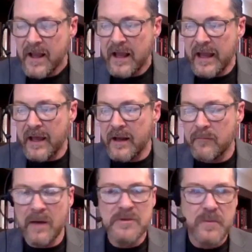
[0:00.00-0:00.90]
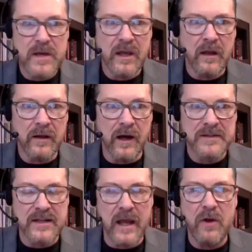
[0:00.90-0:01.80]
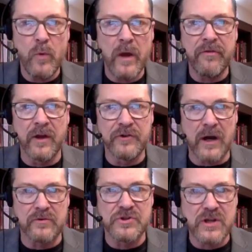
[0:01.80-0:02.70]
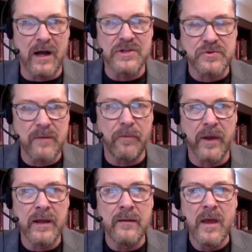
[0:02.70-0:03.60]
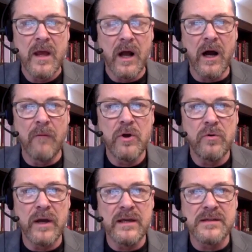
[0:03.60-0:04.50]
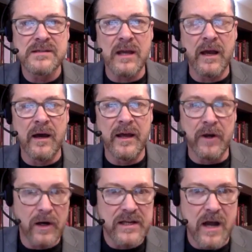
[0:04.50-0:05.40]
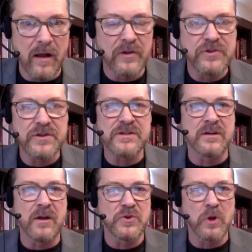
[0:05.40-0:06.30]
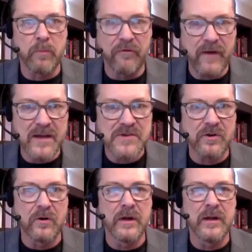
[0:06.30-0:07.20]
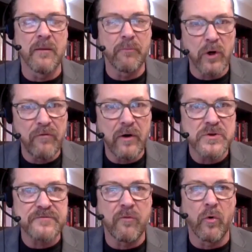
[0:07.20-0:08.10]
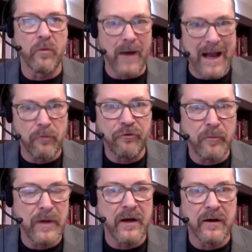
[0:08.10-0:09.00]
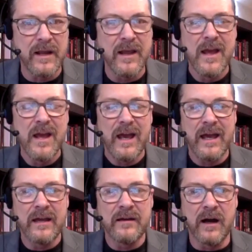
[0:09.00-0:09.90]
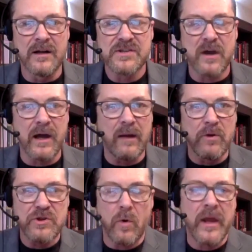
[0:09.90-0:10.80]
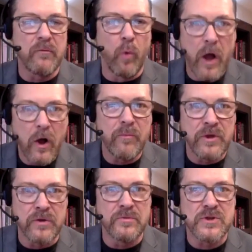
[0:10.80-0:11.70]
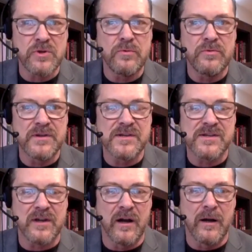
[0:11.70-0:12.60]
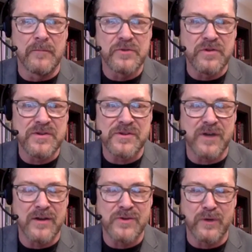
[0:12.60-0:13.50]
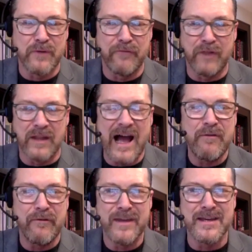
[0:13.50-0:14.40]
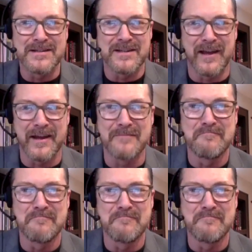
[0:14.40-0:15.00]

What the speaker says: And I'm speaking today with Dr. Scott Stripling, who is an archaeologist and also a professor and a provost for the Bible Seminary. And Scott, I want to go ahead and welcome you to this sort of a live event today.